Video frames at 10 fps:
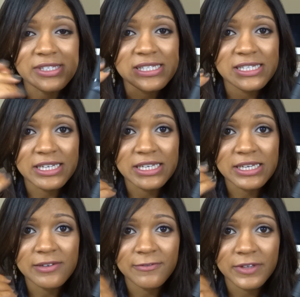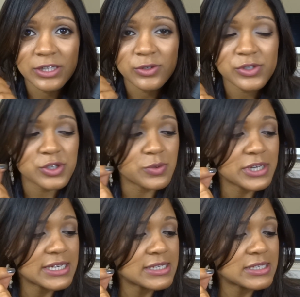sticky feel to
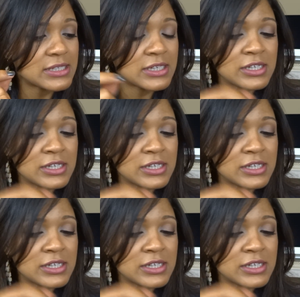it.